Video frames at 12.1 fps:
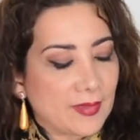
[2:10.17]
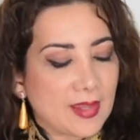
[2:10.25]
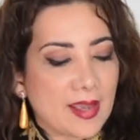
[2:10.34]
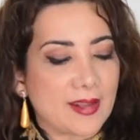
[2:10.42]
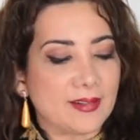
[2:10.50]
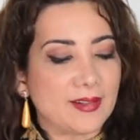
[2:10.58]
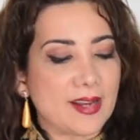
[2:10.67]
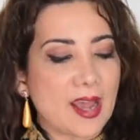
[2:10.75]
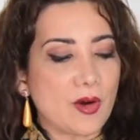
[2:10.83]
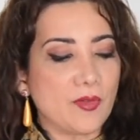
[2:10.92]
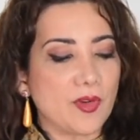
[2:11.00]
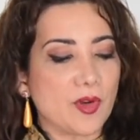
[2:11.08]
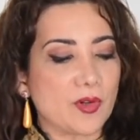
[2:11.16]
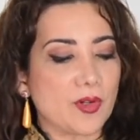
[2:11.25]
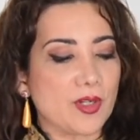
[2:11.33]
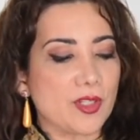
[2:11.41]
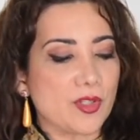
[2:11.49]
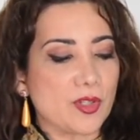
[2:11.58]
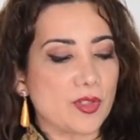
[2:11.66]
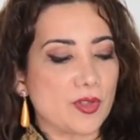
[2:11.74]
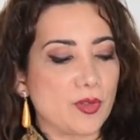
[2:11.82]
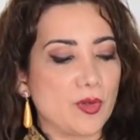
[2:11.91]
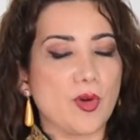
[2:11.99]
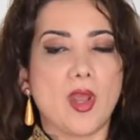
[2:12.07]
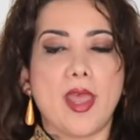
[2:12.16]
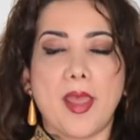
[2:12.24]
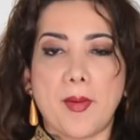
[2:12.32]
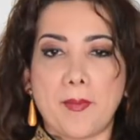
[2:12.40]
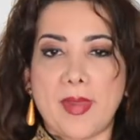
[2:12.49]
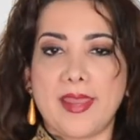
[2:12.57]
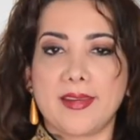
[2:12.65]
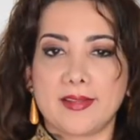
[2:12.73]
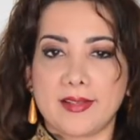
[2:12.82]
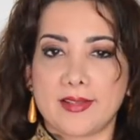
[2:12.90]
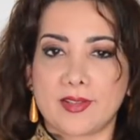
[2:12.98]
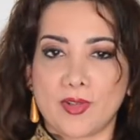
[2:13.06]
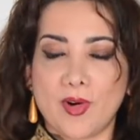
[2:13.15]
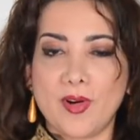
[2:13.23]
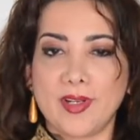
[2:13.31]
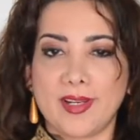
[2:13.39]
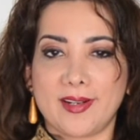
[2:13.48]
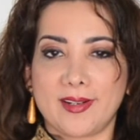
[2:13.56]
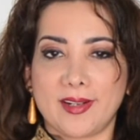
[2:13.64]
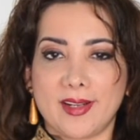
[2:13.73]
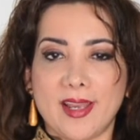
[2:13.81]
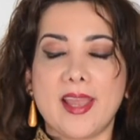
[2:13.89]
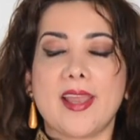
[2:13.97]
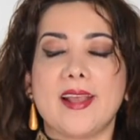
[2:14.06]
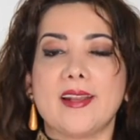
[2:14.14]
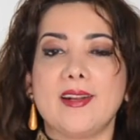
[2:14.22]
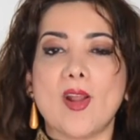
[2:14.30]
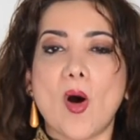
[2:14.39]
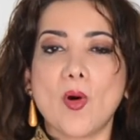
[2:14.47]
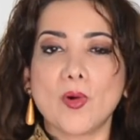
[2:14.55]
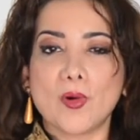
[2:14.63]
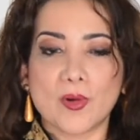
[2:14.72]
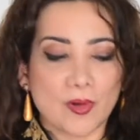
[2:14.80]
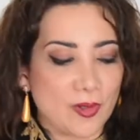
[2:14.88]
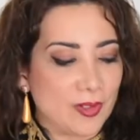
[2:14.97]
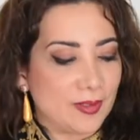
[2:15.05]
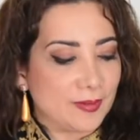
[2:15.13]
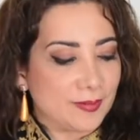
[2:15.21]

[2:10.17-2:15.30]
And now we are going just to make it stronger. La koron.